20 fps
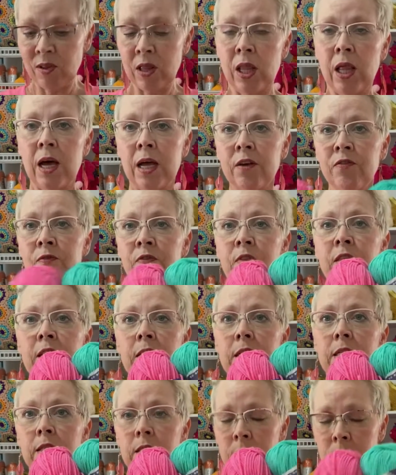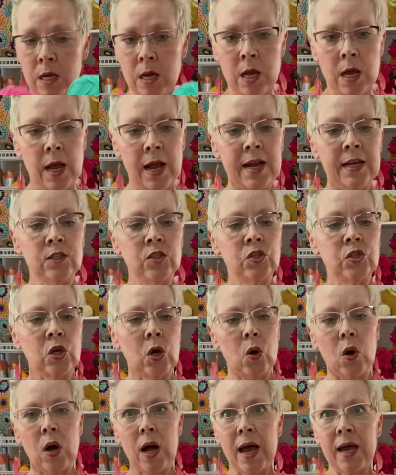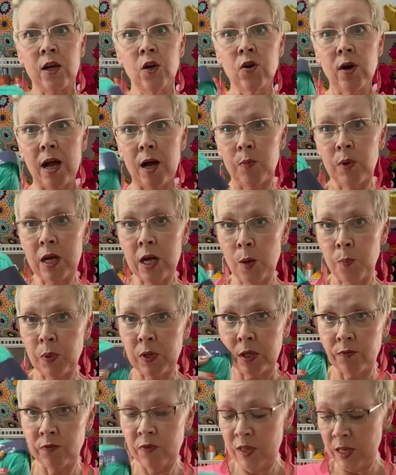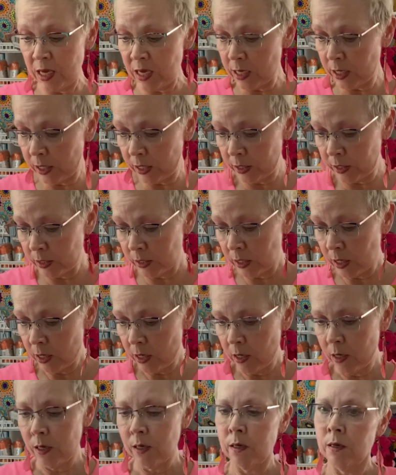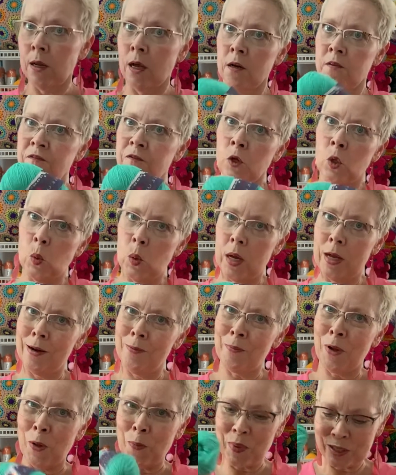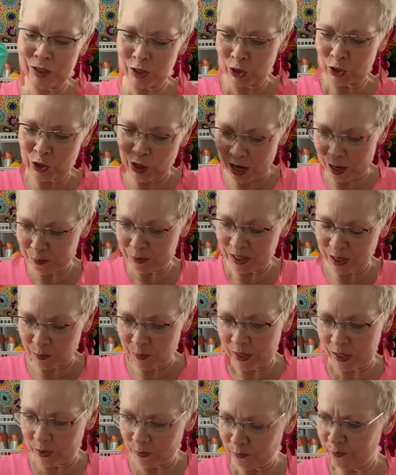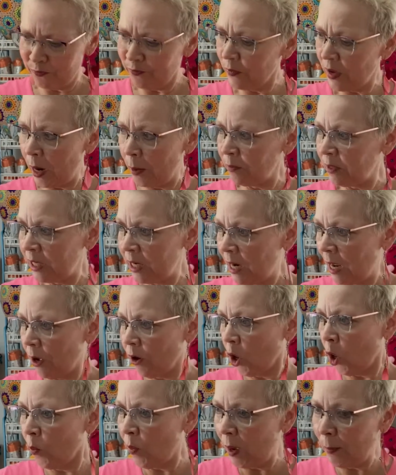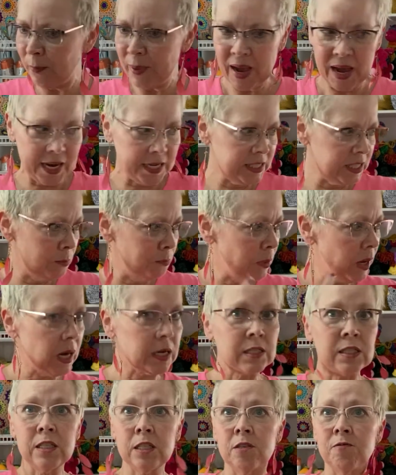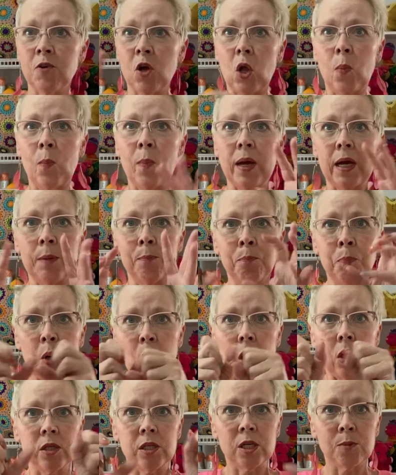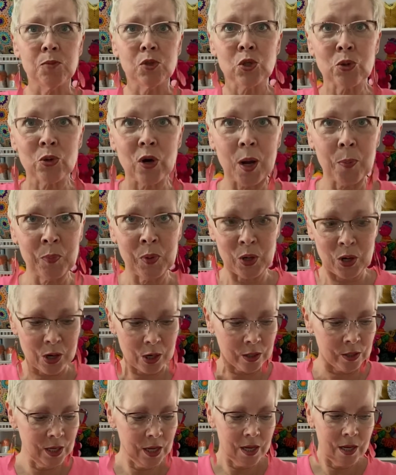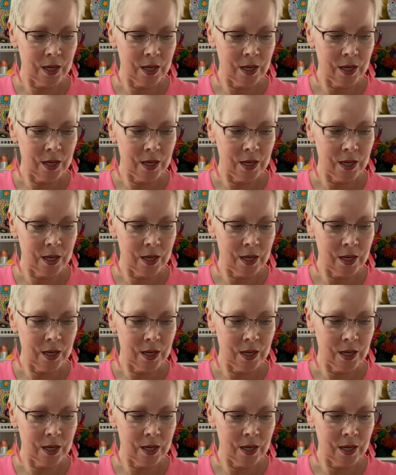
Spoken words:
a lot of these. And so I grab a couple of these, not a full one, all my scraps. I've been emptying out all my bags and boxes of all my balled up scrap yarn,